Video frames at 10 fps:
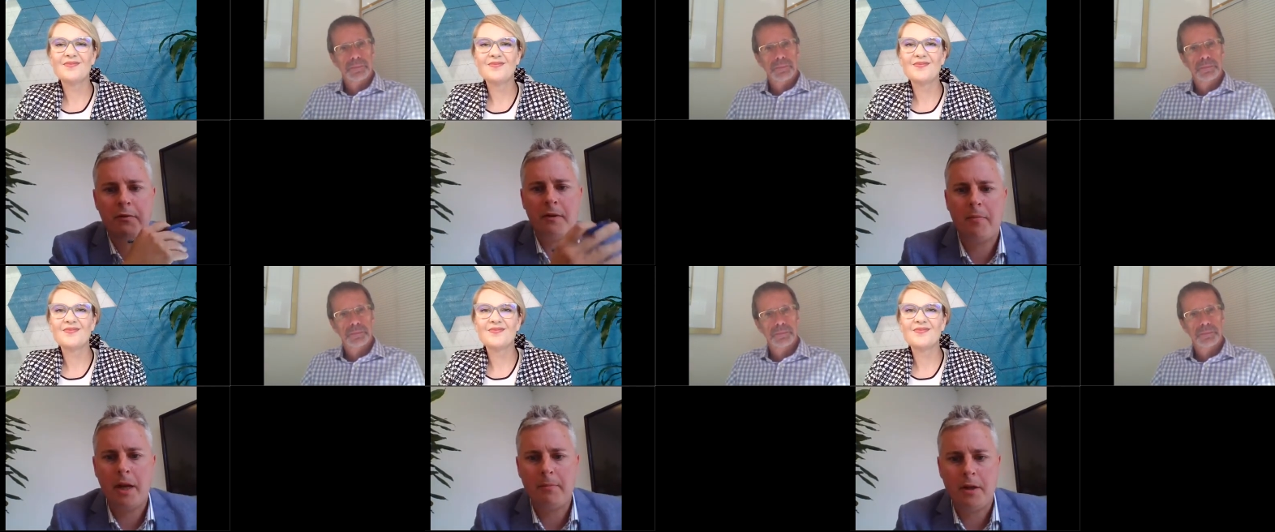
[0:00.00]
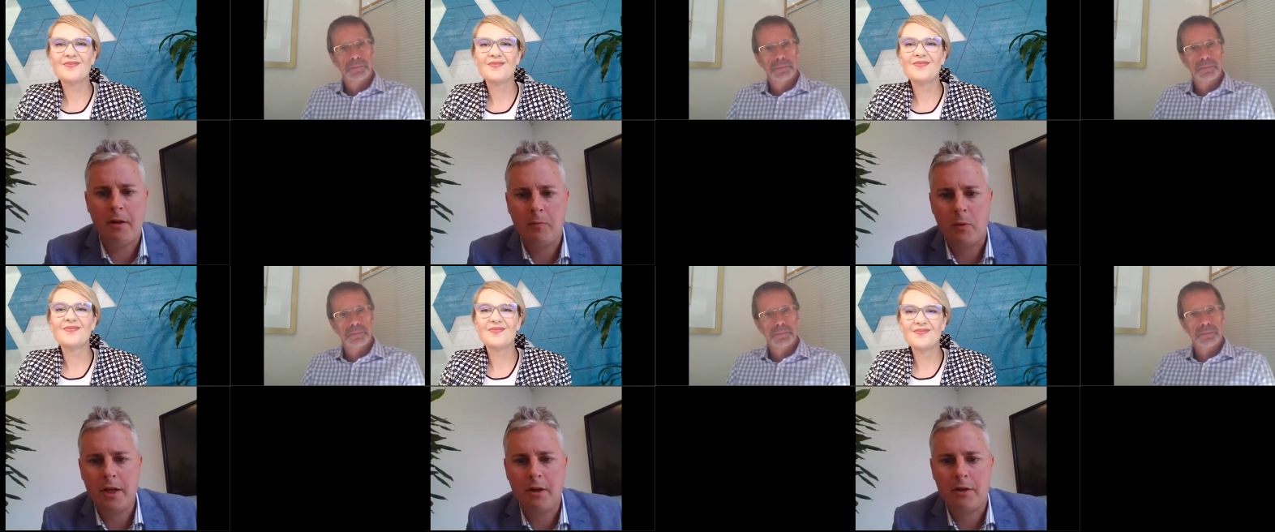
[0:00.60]
Speaker 1: I think maybe
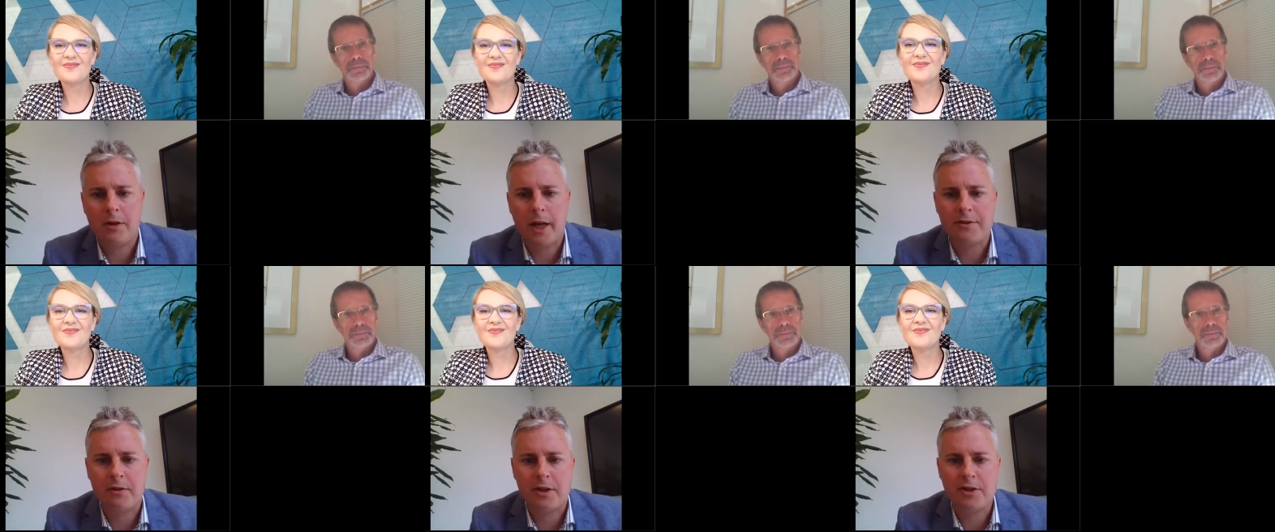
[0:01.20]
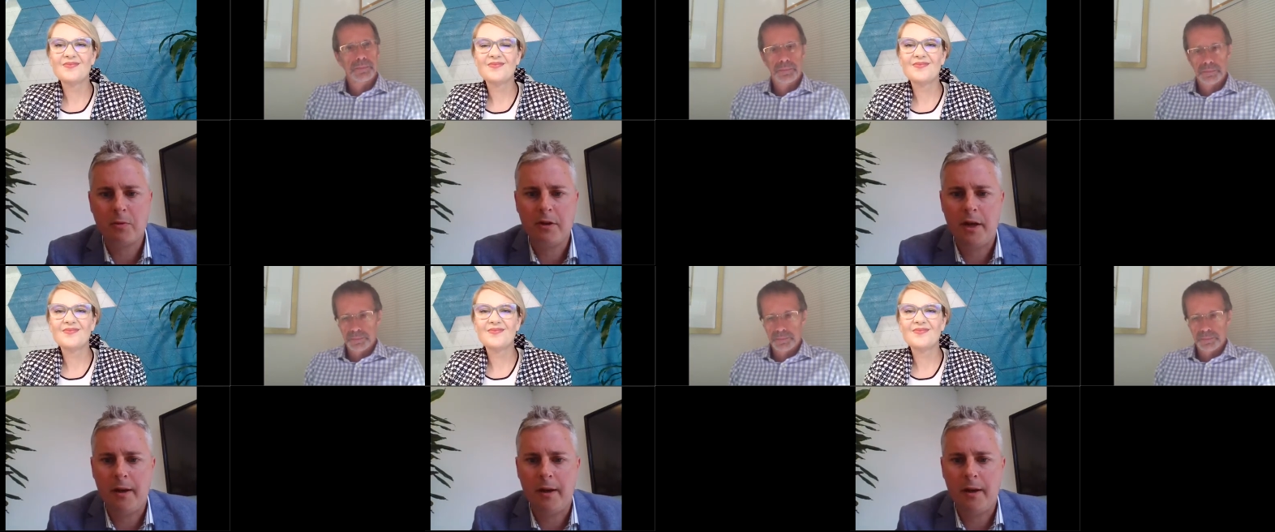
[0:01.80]
Rikke could answer this one.